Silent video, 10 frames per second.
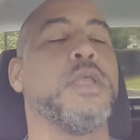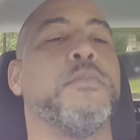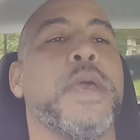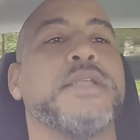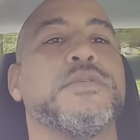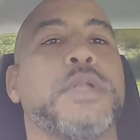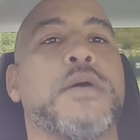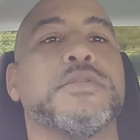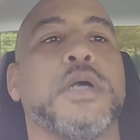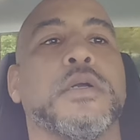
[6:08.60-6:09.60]
back to what
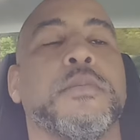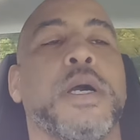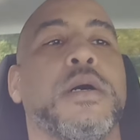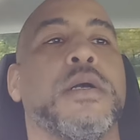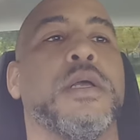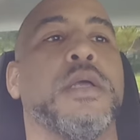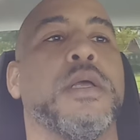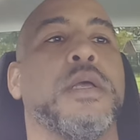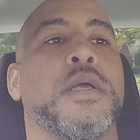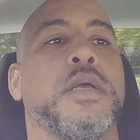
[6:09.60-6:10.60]
I was talking about.
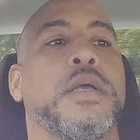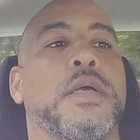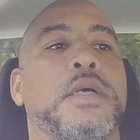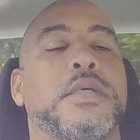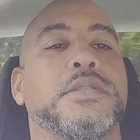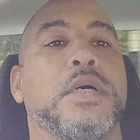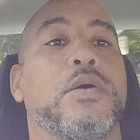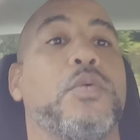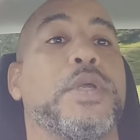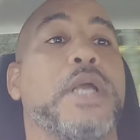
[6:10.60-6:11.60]

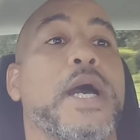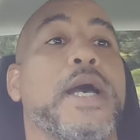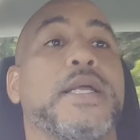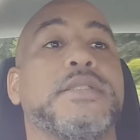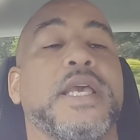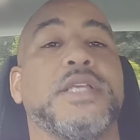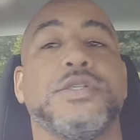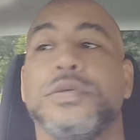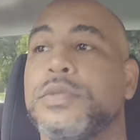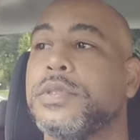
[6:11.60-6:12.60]
So when God
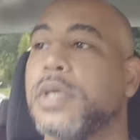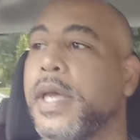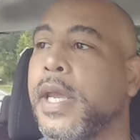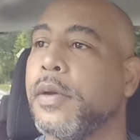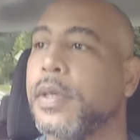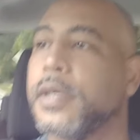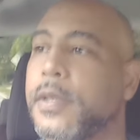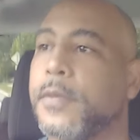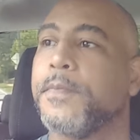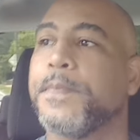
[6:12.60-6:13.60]
takes you to an
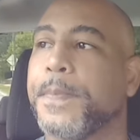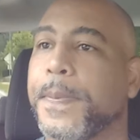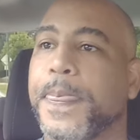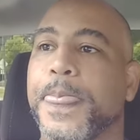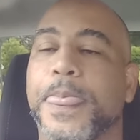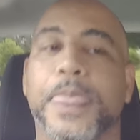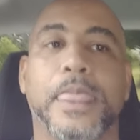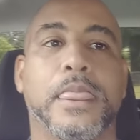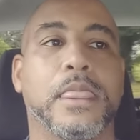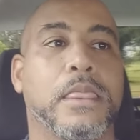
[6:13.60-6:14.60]
area
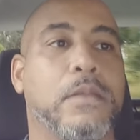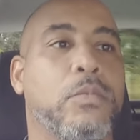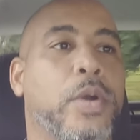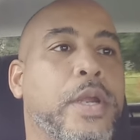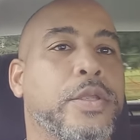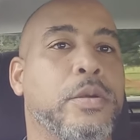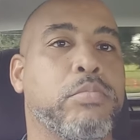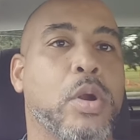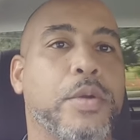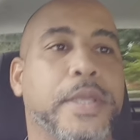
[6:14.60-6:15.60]
where you're
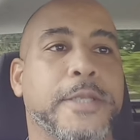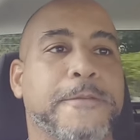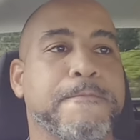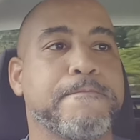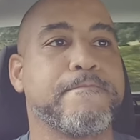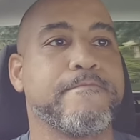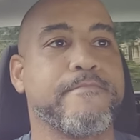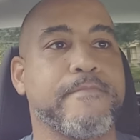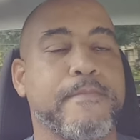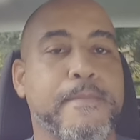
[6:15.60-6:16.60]

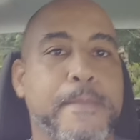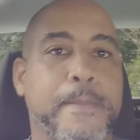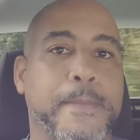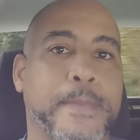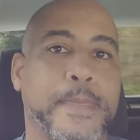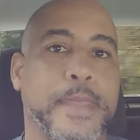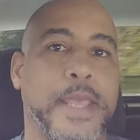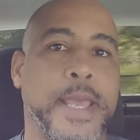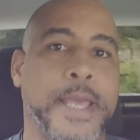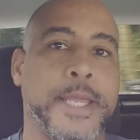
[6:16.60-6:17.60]
broken
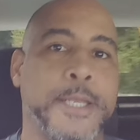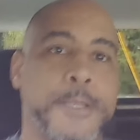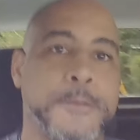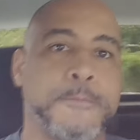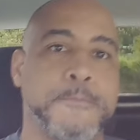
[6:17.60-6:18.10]
and